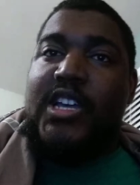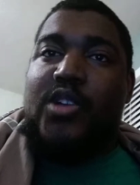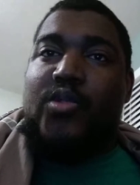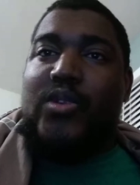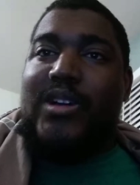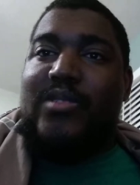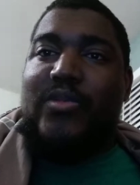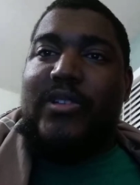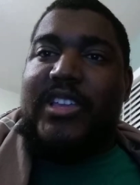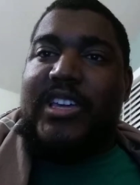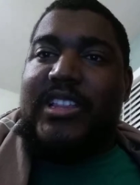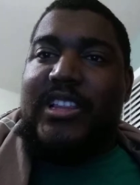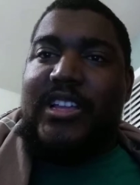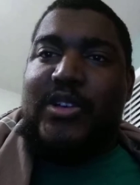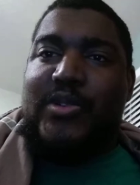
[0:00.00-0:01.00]
wasn't really
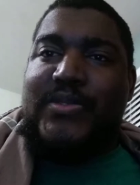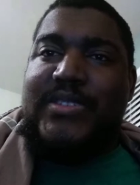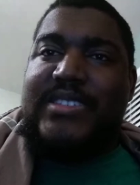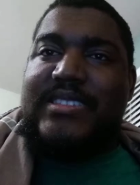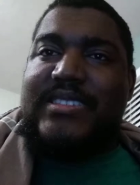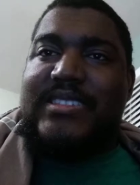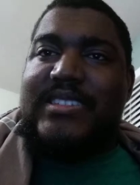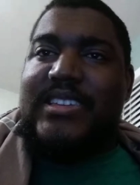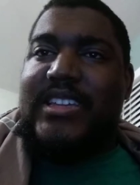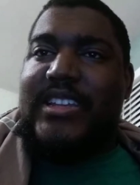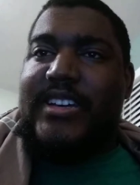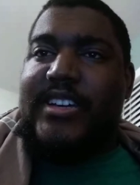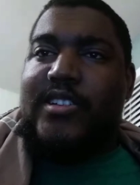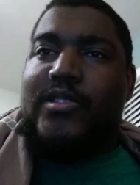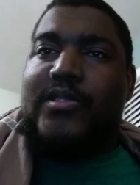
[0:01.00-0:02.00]
close. You
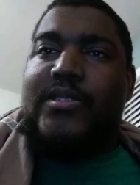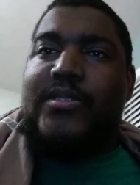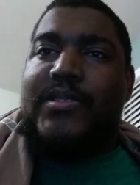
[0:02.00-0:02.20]
know,